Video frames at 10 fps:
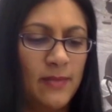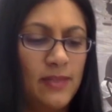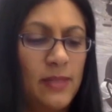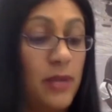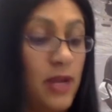
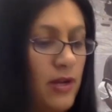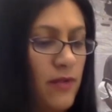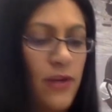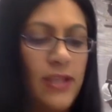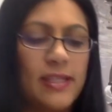The
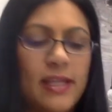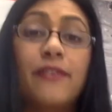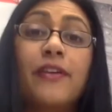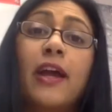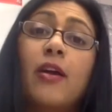Paraphrasing
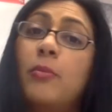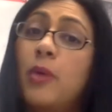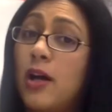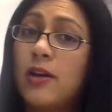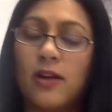of Harry
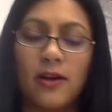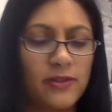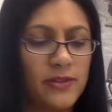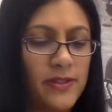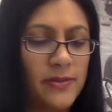Potter
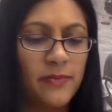Novels